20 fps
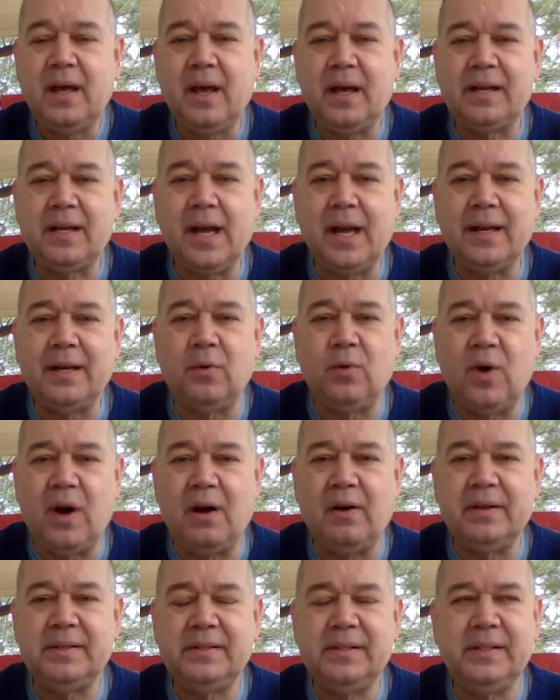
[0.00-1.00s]
uh, kind of
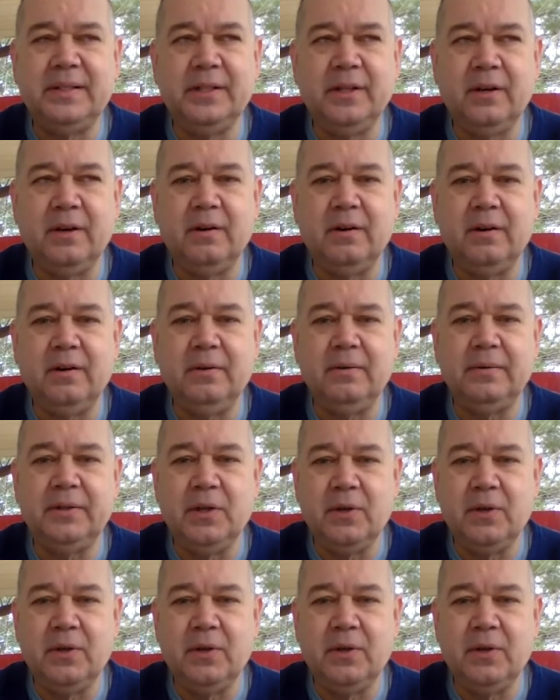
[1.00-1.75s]
wallet you're